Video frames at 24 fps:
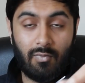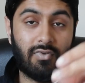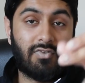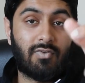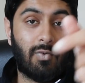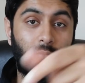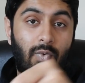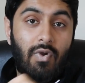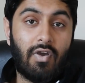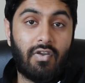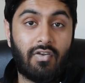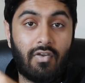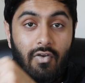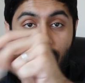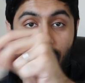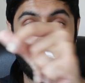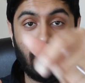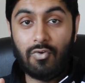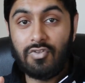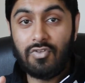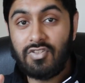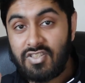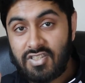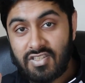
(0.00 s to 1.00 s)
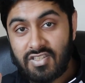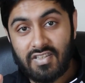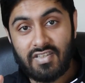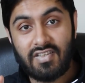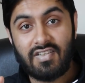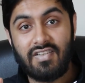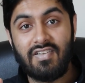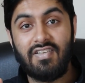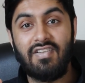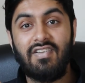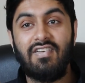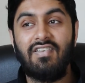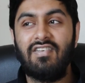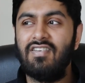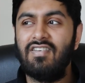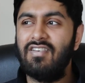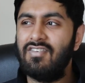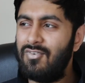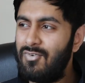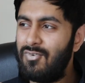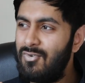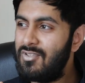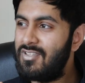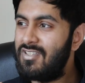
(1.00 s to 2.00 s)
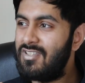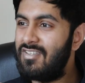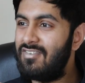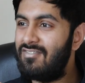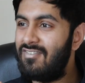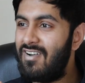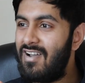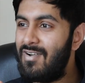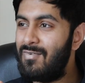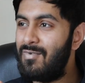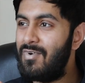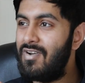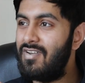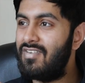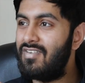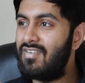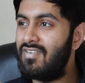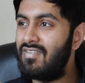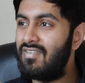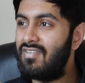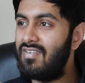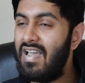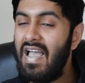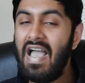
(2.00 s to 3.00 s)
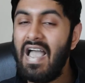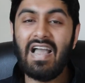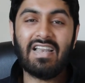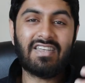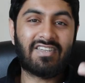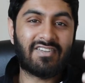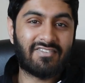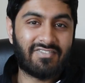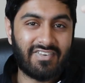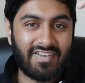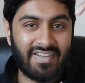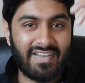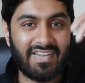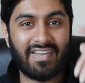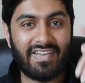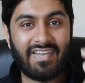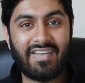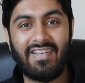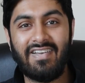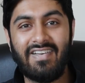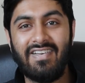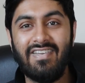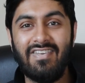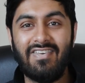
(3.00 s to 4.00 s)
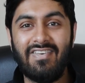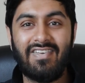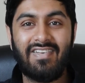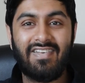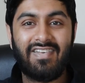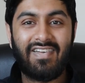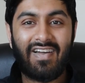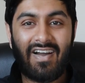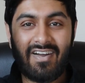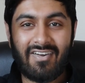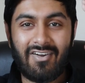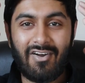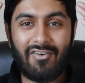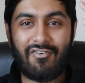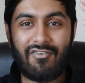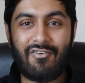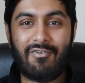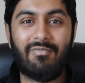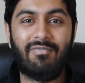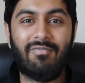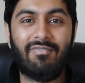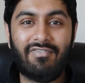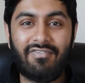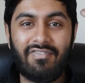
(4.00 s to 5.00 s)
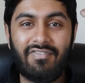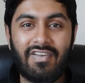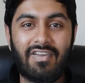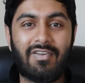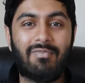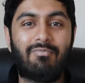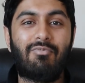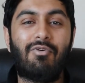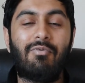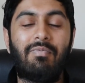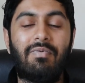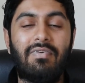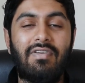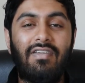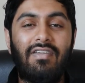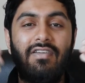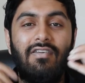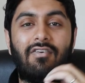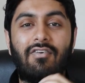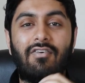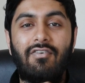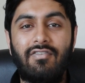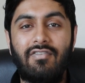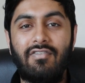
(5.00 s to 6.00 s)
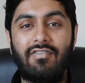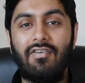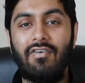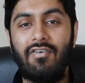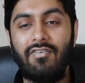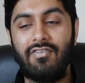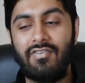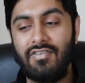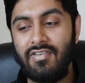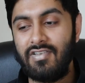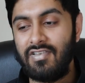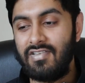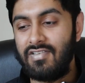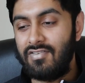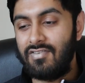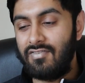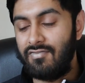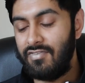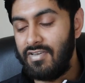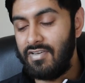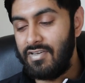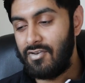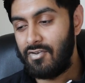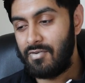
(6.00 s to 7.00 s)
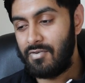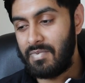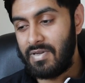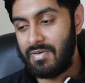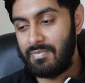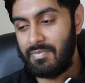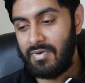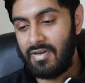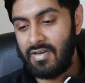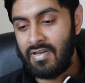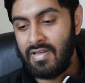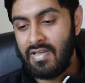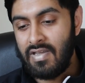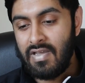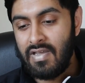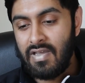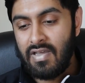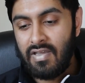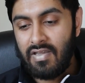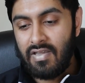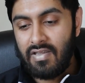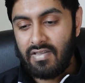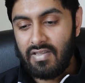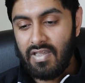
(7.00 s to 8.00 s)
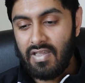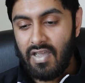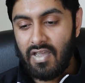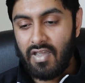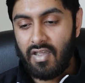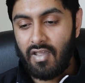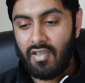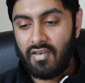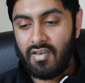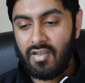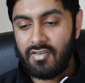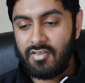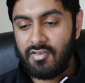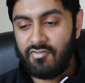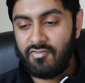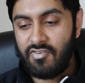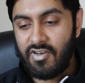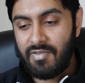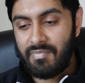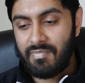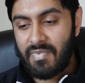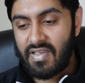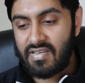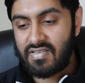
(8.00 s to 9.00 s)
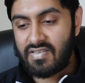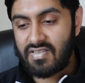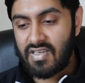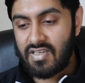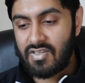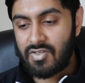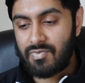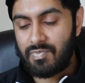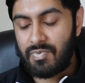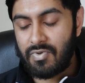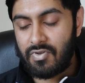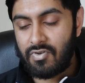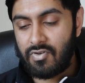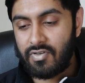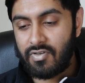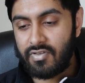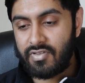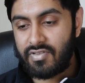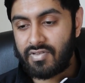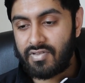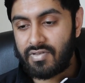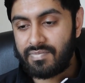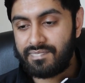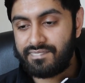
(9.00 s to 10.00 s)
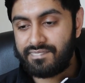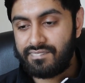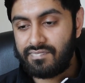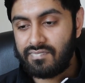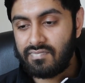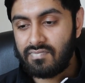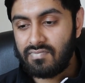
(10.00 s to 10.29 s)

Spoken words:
what's the word? Launch it. Is launch it the right word? Activate it. Look, I can't think properly on this video, man. But yeah, it doesn't really make sense because